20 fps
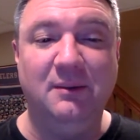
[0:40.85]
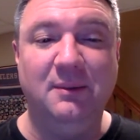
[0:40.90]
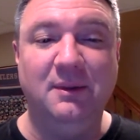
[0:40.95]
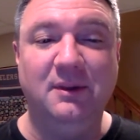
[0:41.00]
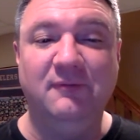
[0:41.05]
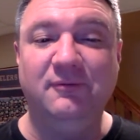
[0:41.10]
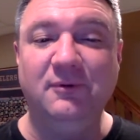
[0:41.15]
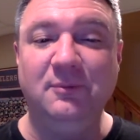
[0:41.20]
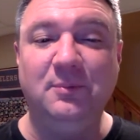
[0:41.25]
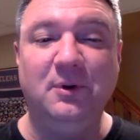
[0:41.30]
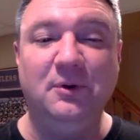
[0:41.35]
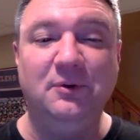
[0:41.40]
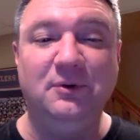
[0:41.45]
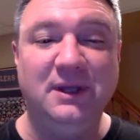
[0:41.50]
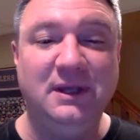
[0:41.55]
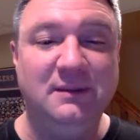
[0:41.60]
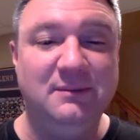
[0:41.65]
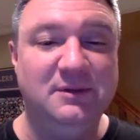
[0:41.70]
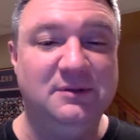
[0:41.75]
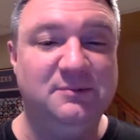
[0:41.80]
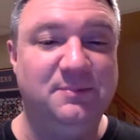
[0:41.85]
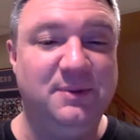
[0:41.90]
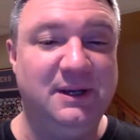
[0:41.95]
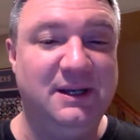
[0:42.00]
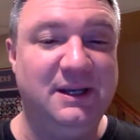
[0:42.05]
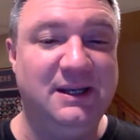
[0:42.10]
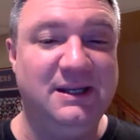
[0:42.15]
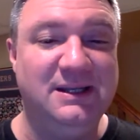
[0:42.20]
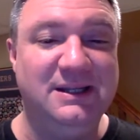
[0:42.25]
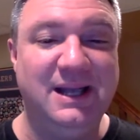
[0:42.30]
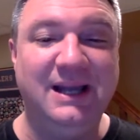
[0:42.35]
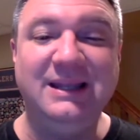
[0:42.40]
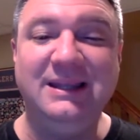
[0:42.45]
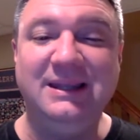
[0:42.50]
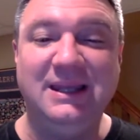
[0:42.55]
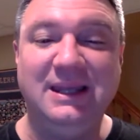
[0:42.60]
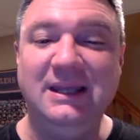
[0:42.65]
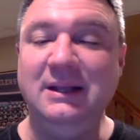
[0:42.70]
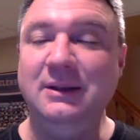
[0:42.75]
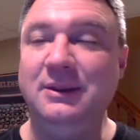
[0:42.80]
I mean, the football team is picking
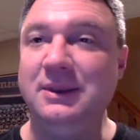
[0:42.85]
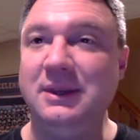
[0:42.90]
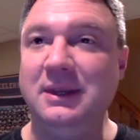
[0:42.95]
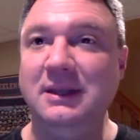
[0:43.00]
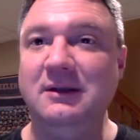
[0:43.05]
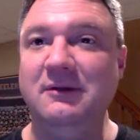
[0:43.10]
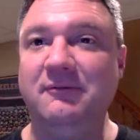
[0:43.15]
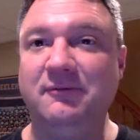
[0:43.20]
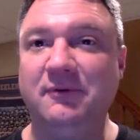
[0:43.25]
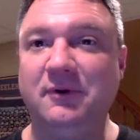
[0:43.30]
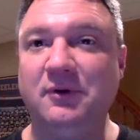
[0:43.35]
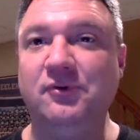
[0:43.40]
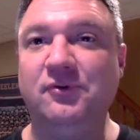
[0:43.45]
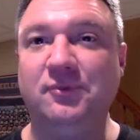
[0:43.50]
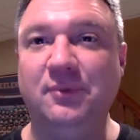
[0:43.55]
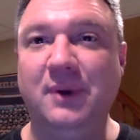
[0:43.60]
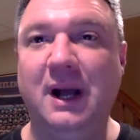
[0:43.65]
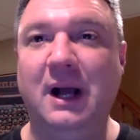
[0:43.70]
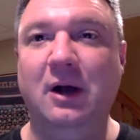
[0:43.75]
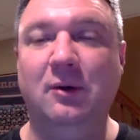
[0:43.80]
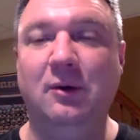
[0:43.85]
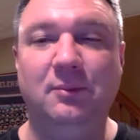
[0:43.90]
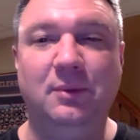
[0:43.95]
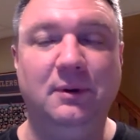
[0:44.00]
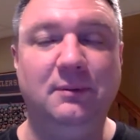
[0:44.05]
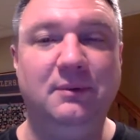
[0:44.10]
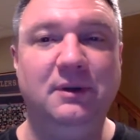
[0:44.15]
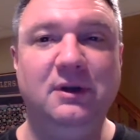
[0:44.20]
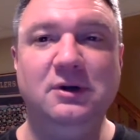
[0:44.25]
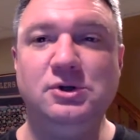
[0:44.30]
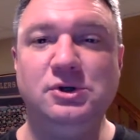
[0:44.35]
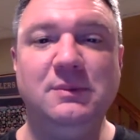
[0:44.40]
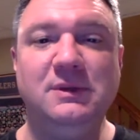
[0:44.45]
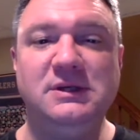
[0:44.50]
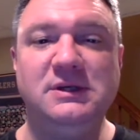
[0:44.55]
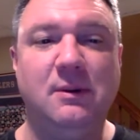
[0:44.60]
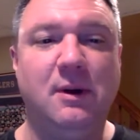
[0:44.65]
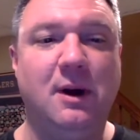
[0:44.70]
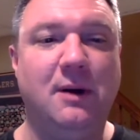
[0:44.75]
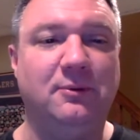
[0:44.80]
19th in the first round, but there should
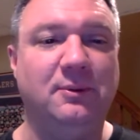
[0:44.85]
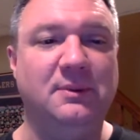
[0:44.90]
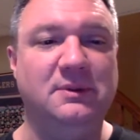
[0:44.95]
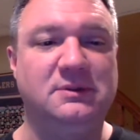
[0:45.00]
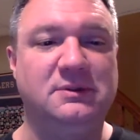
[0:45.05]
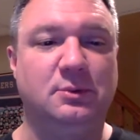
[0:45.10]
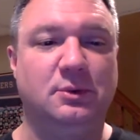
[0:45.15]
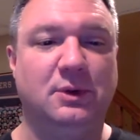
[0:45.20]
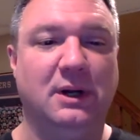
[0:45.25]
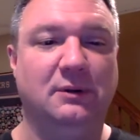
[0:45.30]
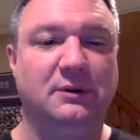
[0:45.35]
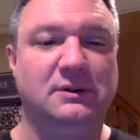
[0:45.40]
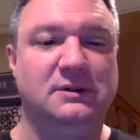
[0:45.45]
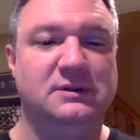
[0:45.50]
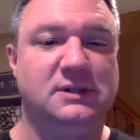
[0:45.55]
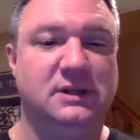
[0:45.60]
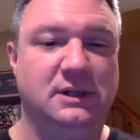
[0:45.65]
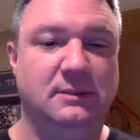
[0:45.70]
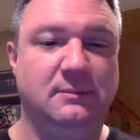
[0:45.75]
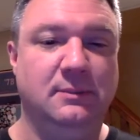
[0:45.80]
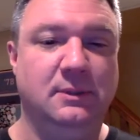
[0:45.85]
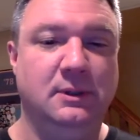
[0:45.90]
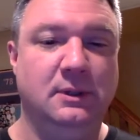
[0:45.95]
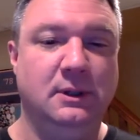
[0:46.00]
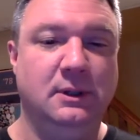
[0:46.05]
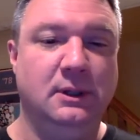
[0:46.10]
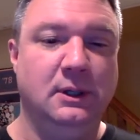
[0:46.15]
be some optimism around this team.